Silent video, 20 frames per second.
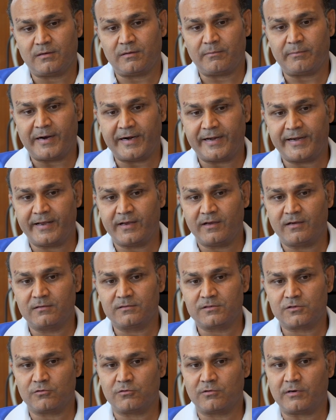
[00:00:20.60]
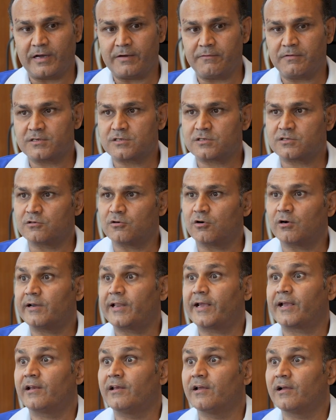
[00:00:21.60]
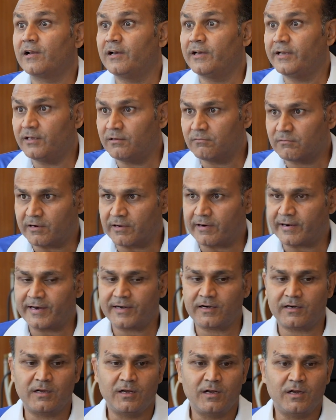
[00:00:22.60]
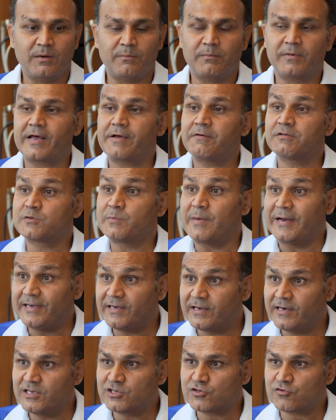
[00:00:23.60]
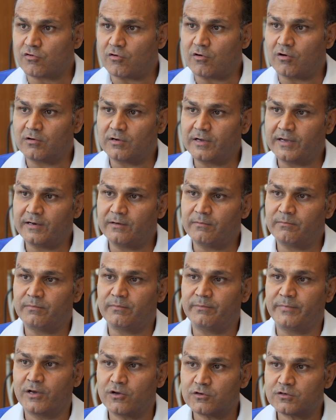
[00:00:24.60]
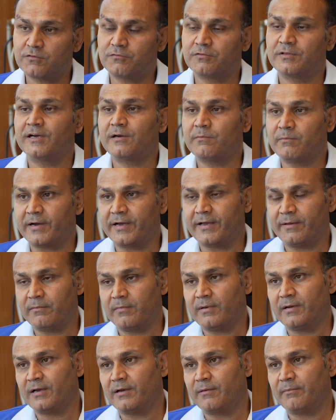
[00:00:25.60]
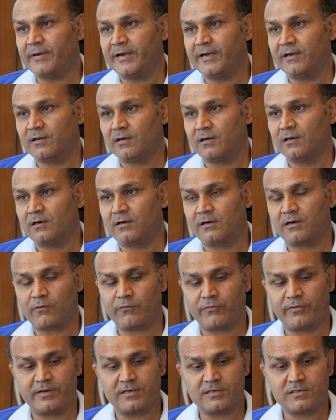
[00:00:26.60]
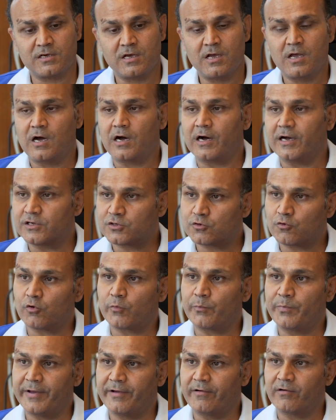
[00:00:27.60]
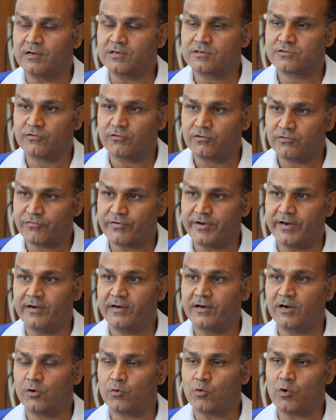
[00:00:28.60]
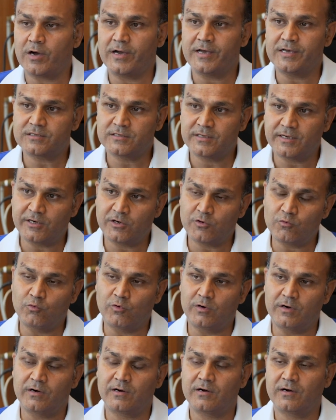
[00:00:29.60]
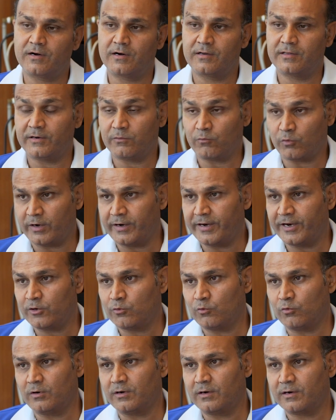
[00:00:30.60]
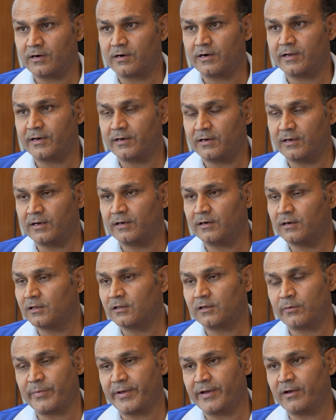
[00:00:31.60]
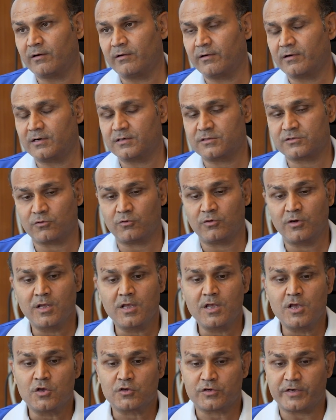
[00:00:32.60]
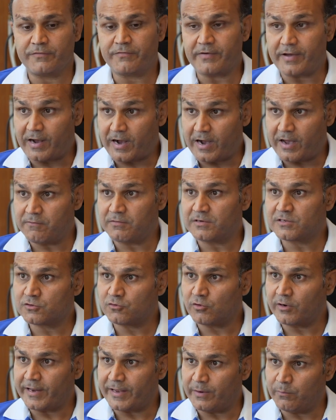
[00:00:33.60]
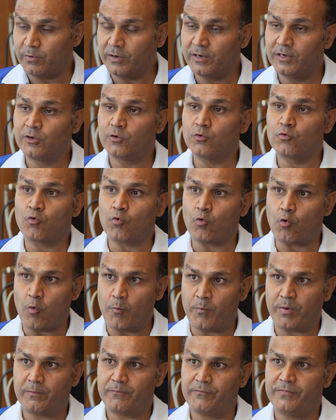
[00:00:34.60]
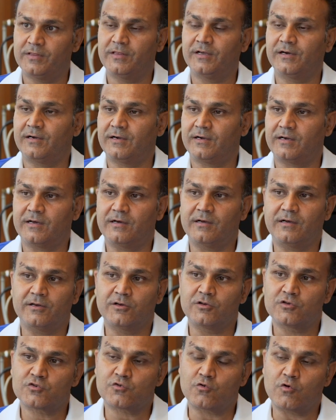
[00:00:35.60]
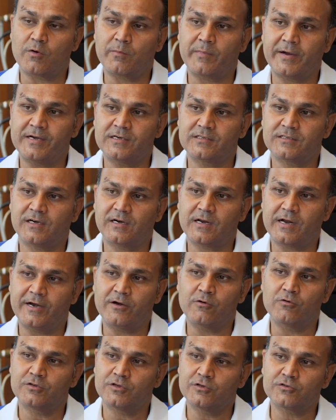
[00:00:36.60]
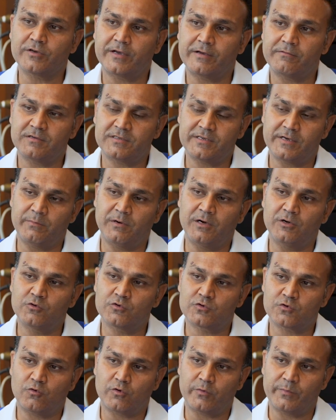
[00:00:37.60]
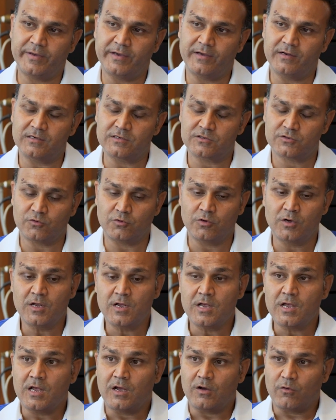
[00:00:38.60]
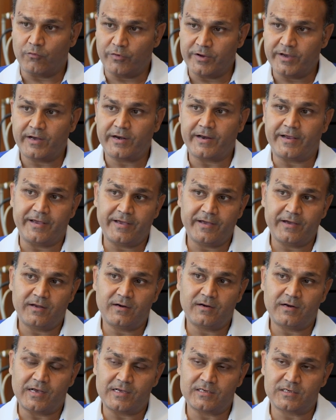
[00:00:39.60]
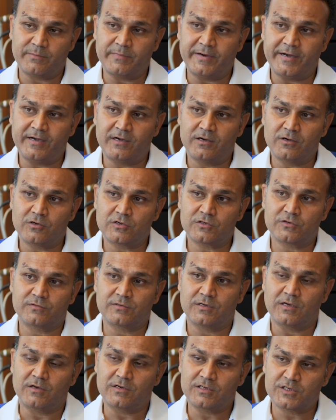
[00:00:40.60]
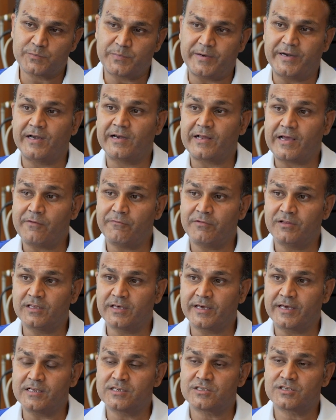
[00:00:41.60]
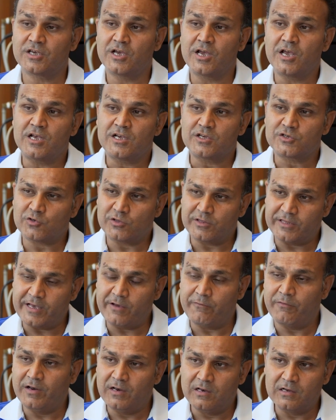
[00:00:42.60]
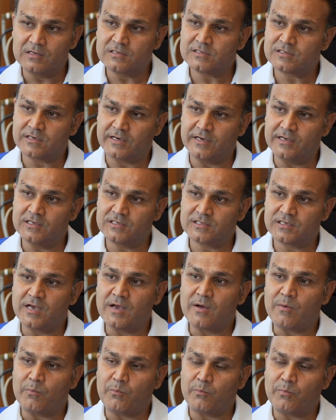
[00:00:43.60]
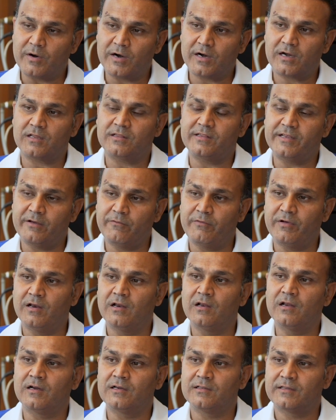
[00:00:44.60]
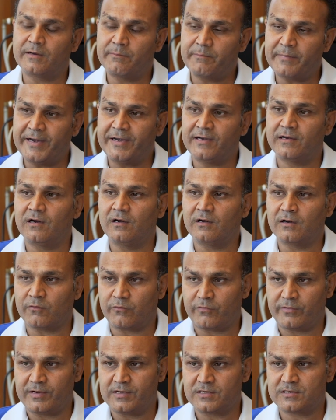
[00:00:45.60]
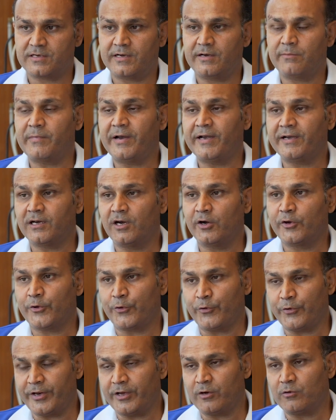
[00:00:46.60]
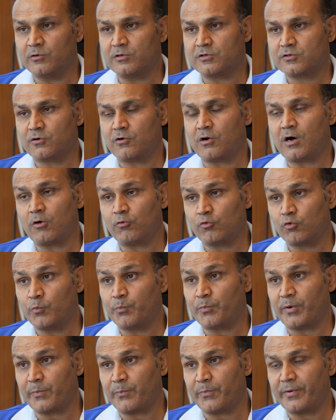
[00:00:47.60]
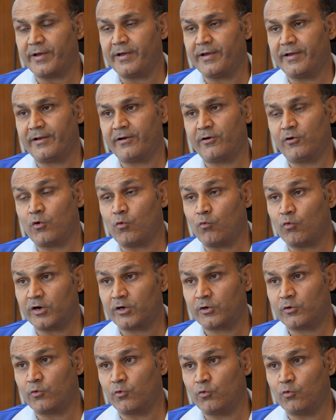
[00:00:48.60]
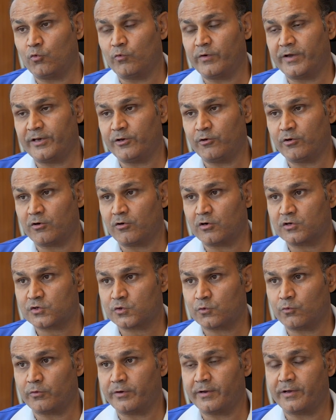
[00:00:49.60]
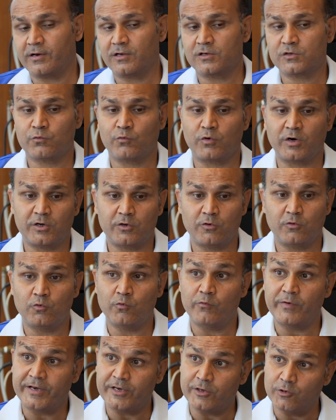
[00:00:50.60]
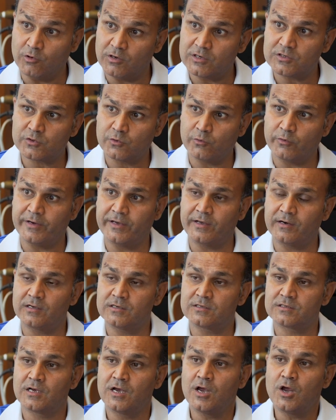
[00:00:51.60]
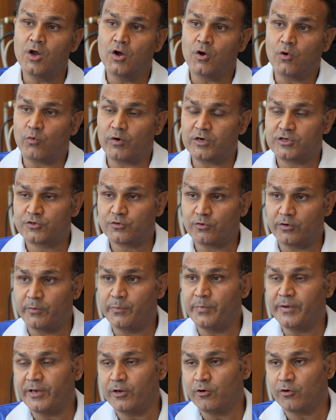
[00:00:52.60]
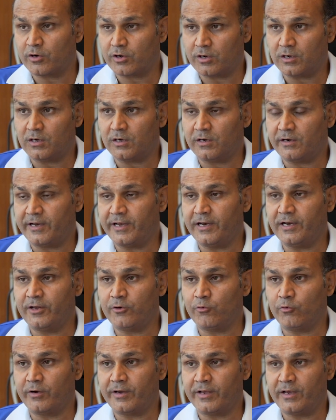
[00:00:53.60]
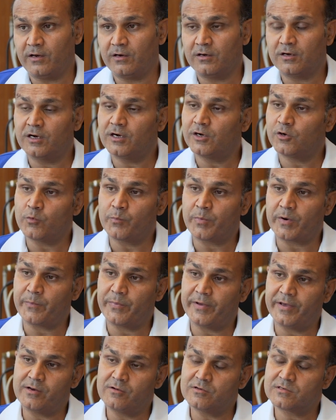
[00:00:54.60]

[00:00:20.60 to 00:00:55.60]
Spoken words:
batting, so I was not technically correct, but I was mentally strong, and because of that, my mental toughness, I scored big runs, you know, 300 twice, then 200, then one day 200, and another big 100. So if I was not able to cope up with that, you know, strong mindset, I don't think so I was able to score big runs. So we are here as a mentors, spend time with the kids, so they will learn skills, but they will learn the mental toughness and mental tuning also, how to prepare, you know, what to do when you are not scoring runs, what to do when you are scoring runs, what should be your daily routine to prepare